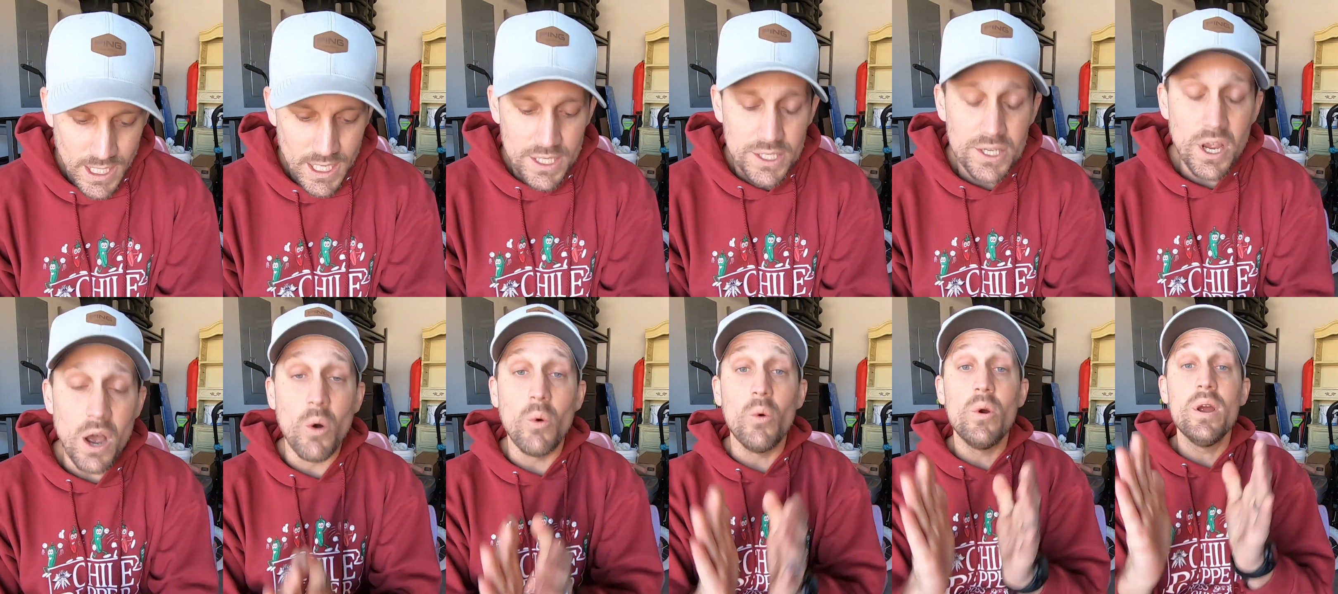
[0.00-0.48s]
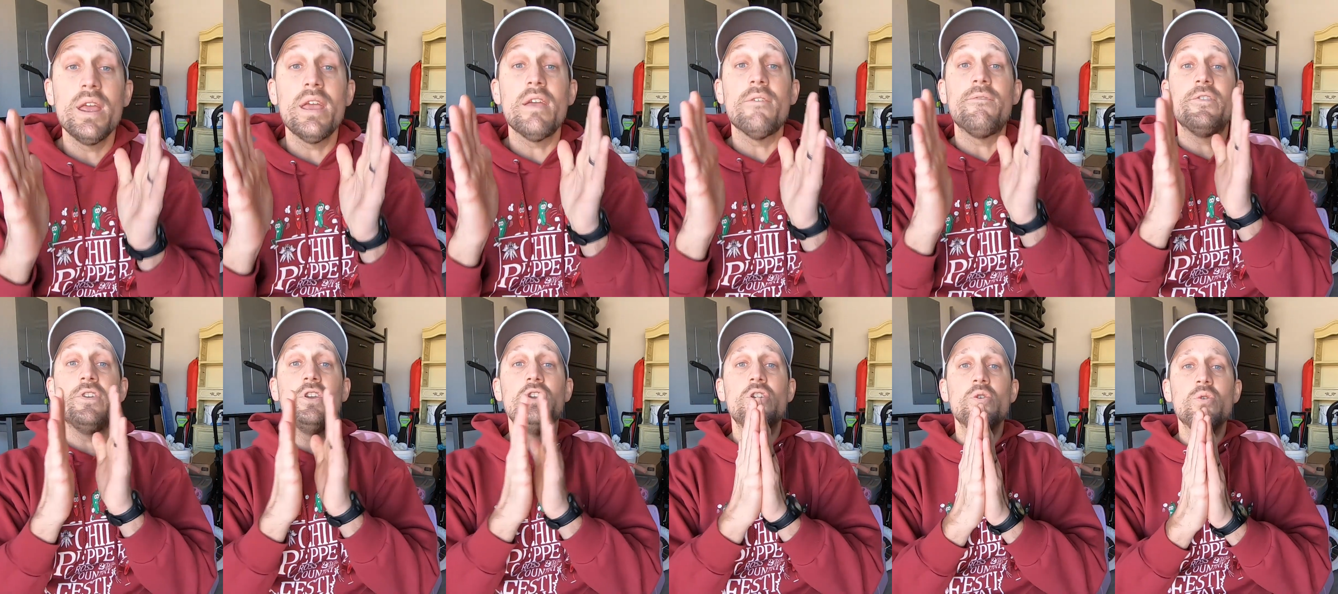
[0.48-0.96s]
So
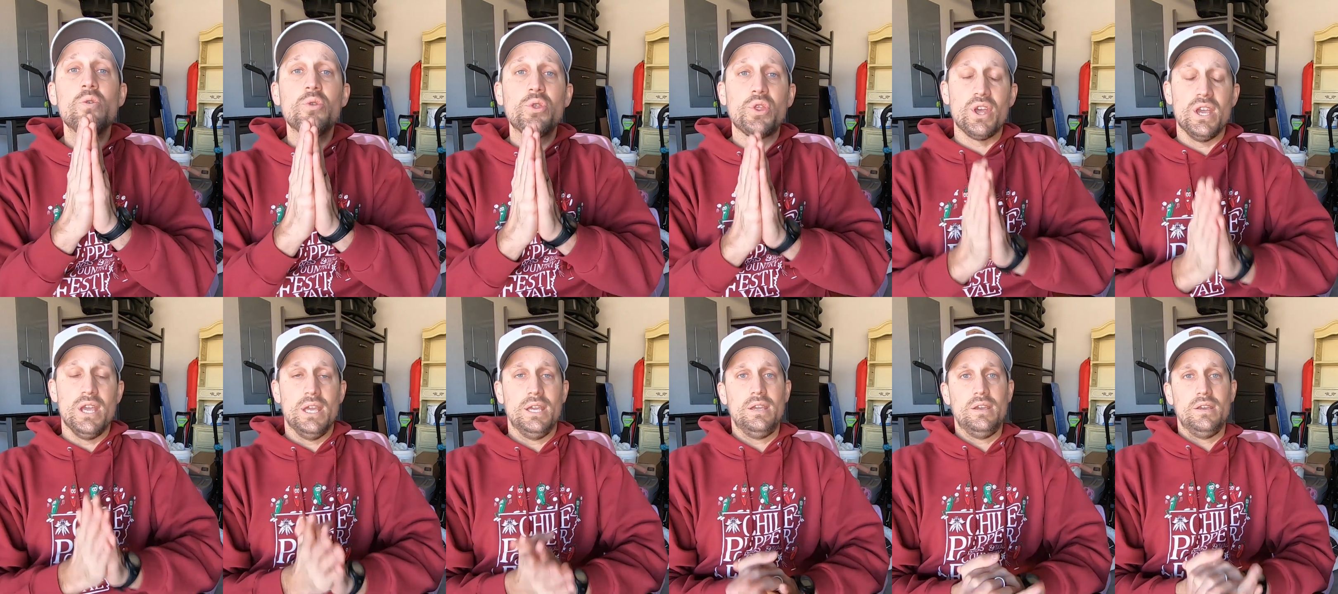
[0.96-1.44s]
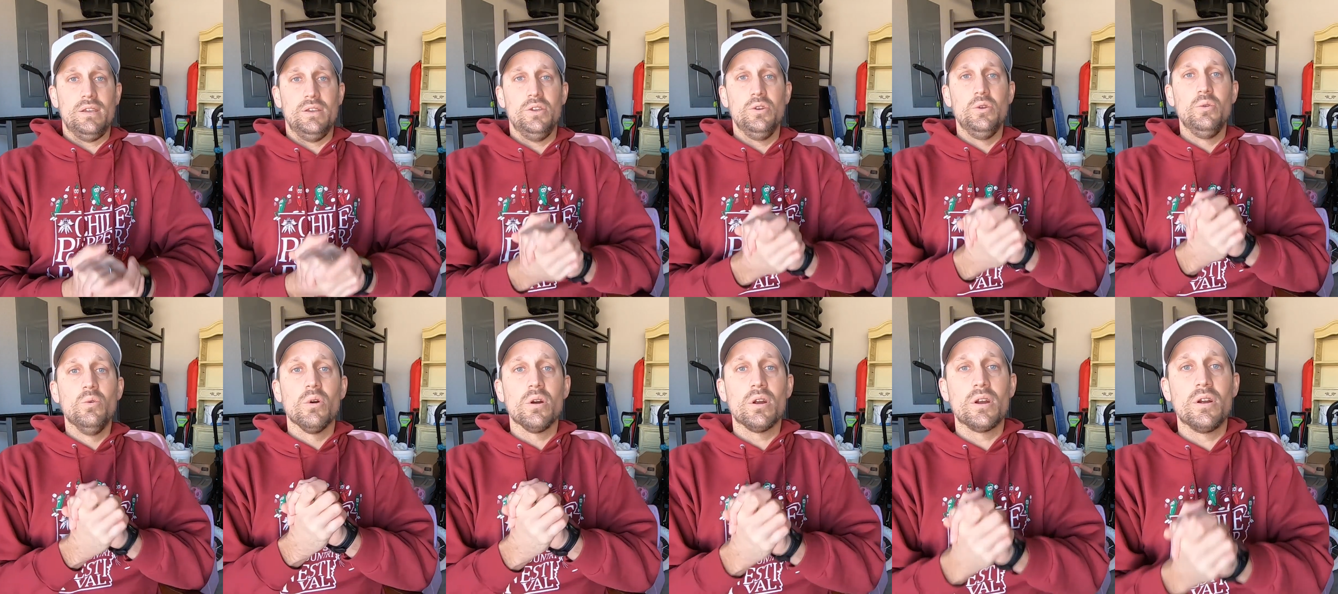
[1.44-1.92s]
if you think
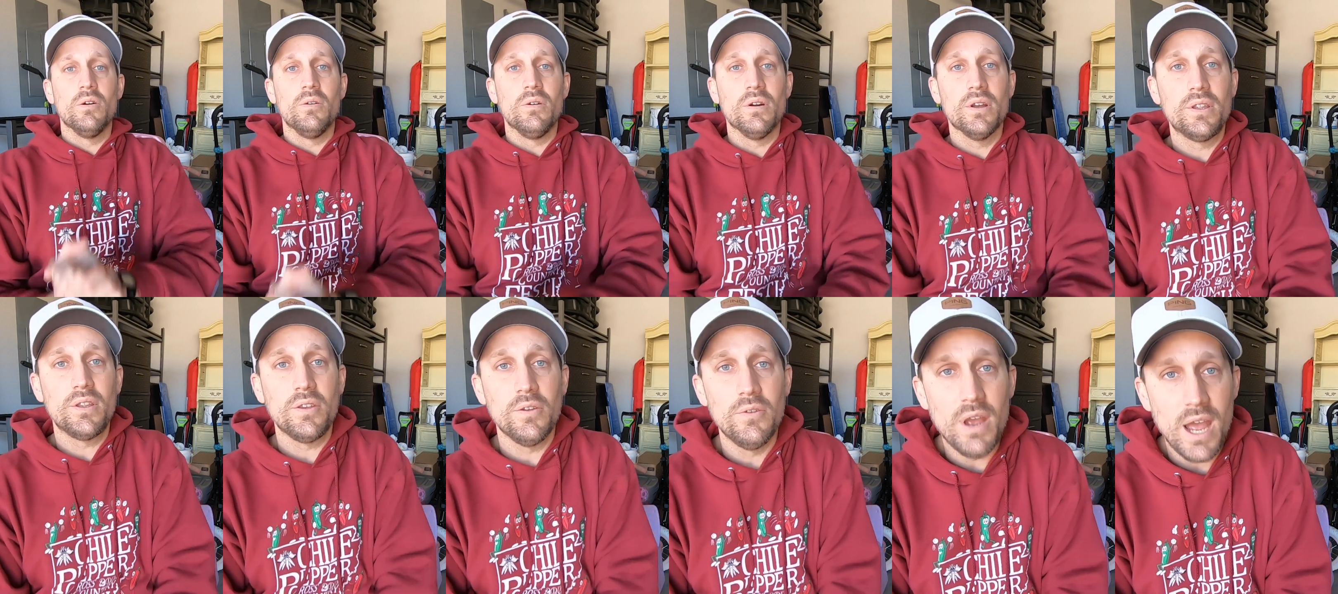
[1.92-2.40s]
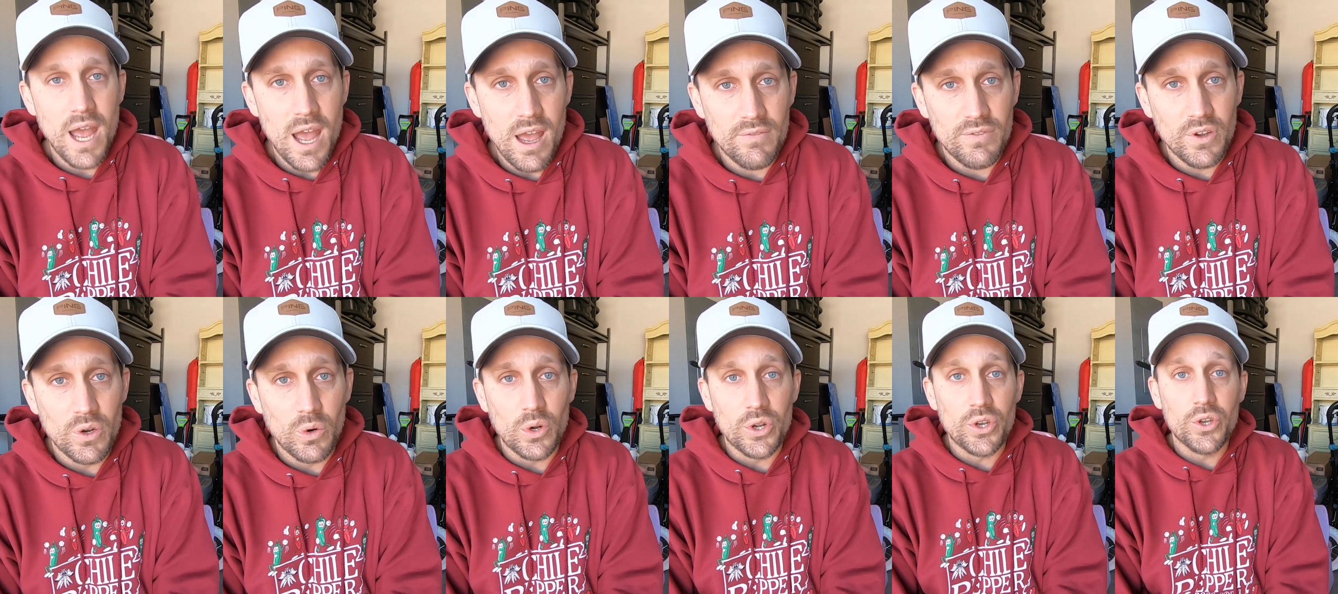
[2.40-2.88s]
you are going to
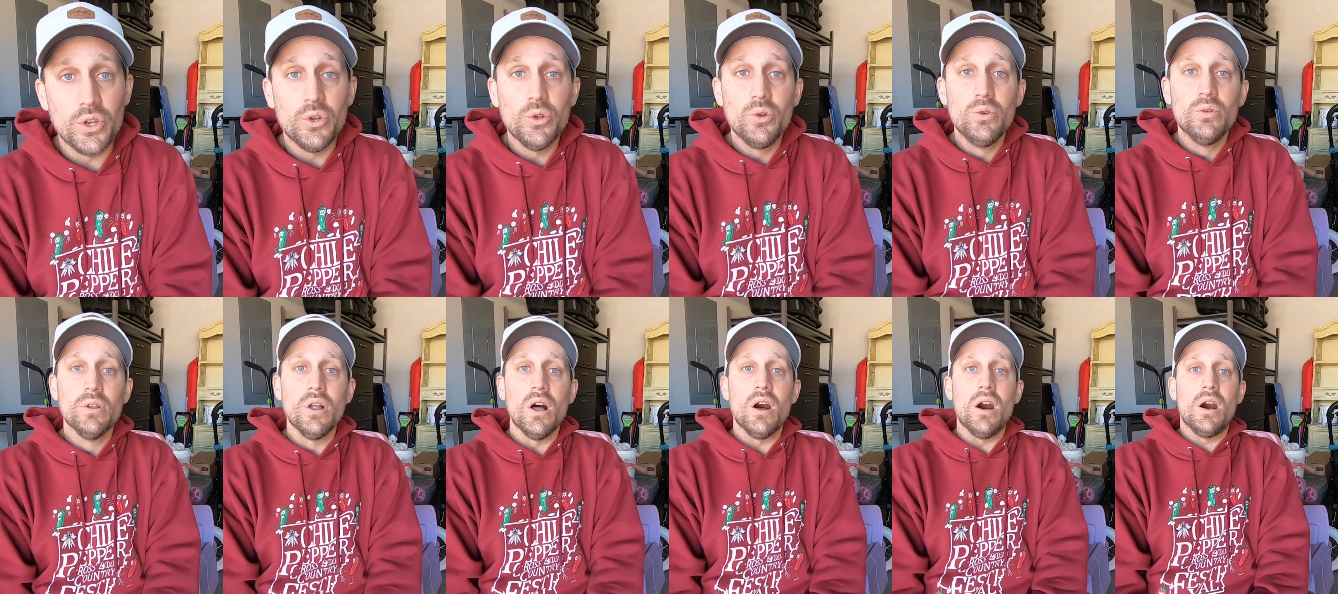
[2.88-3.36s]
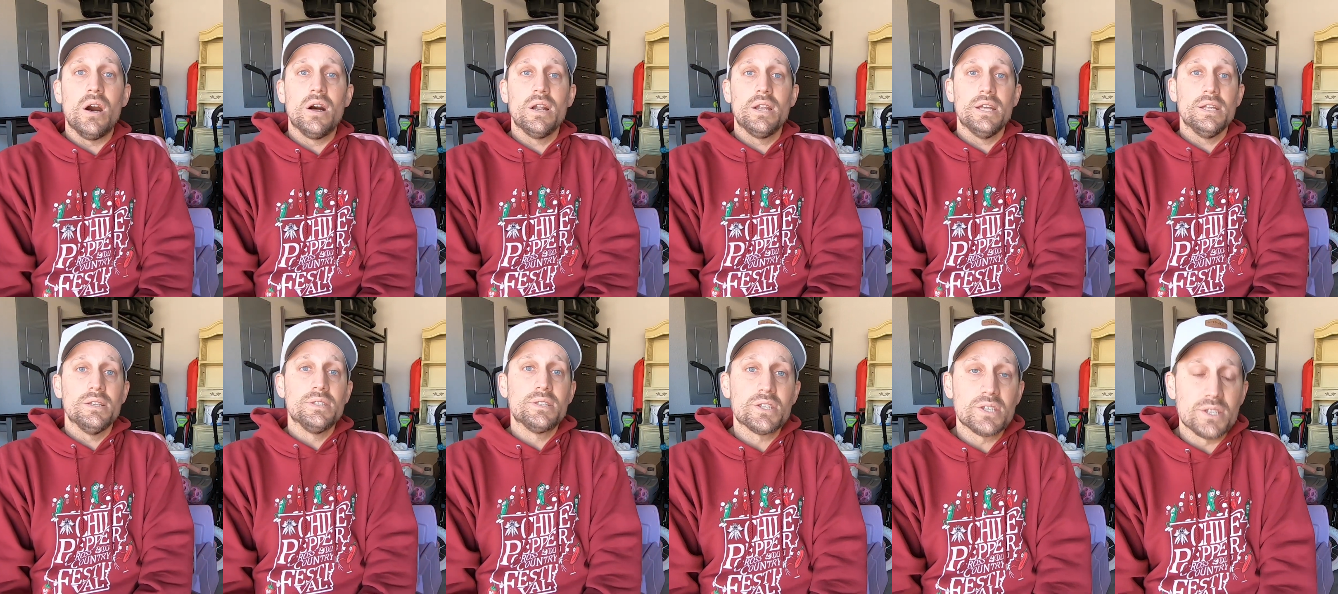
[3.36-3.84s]
have your new
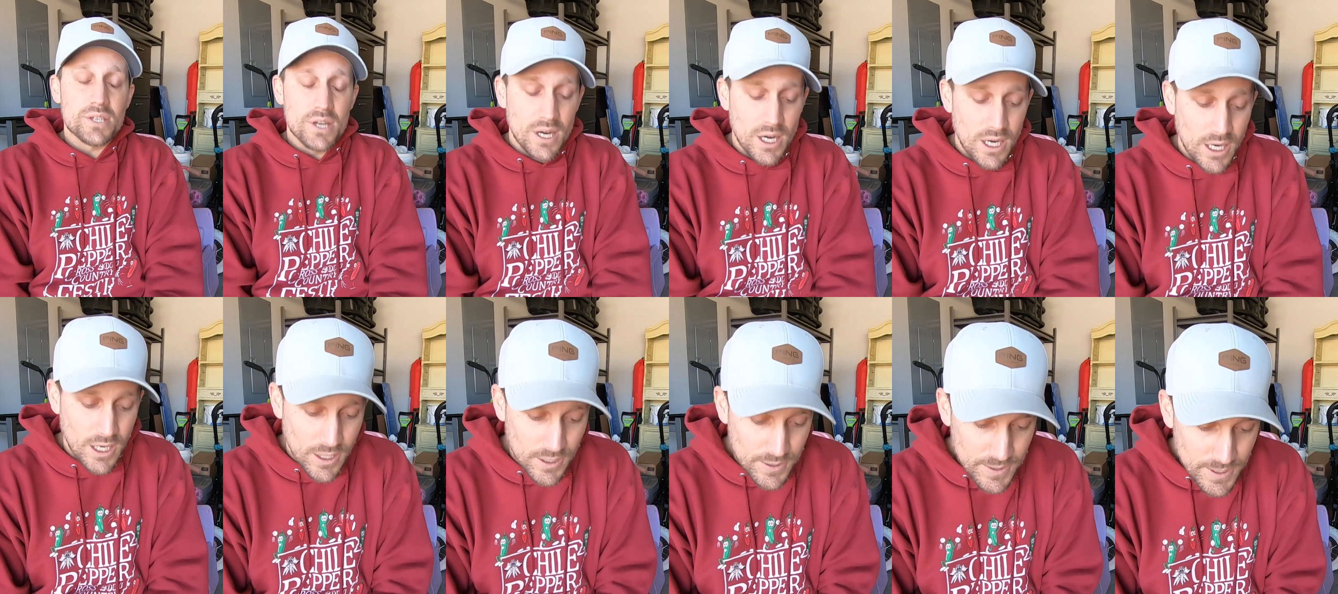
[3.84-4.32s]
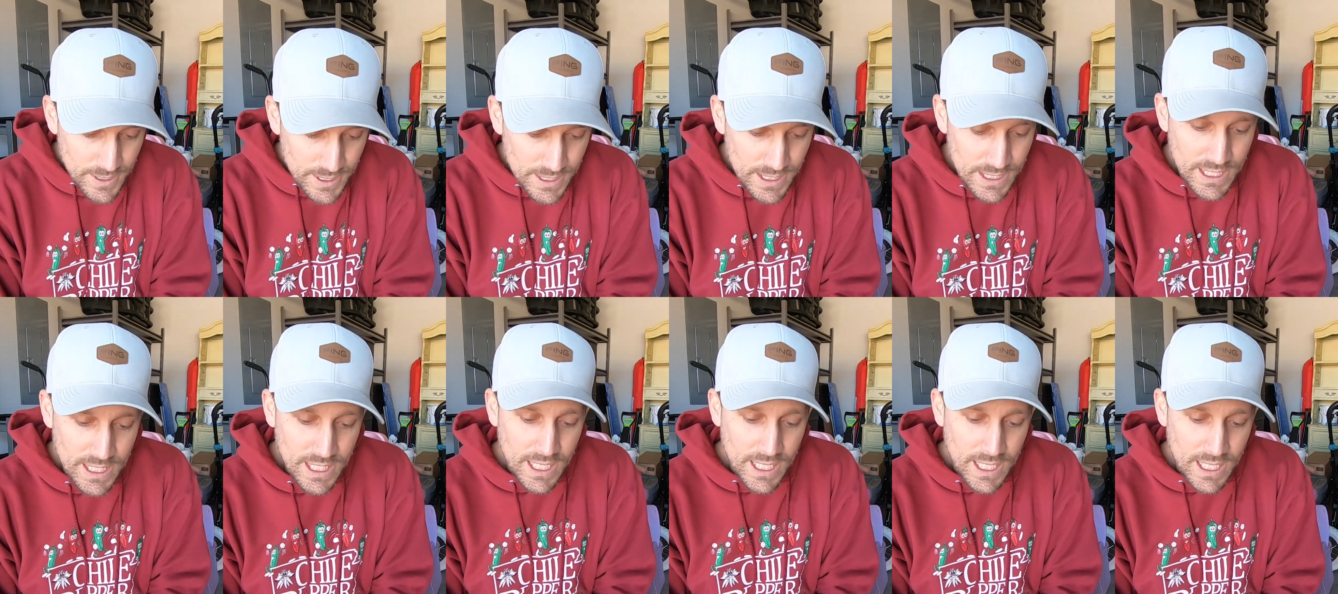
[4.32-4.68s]
lawn installed